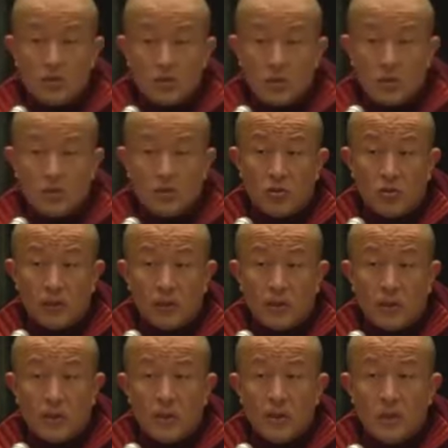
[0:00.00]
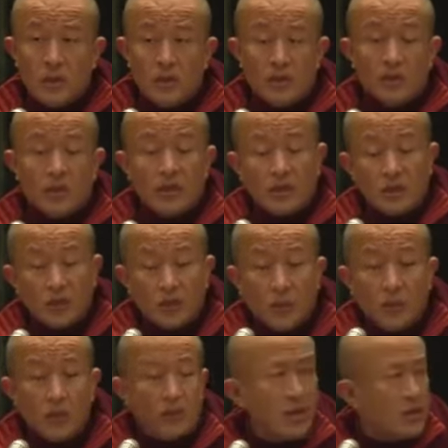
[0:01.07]
Actually, it's not like it's
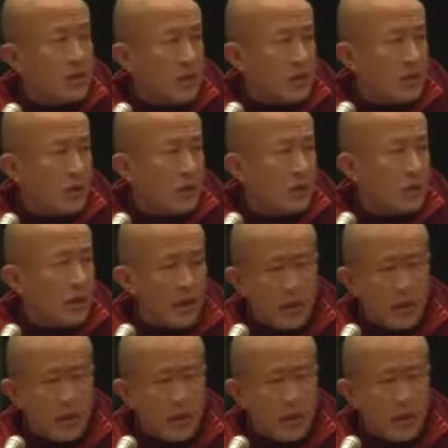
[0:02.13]
transformation.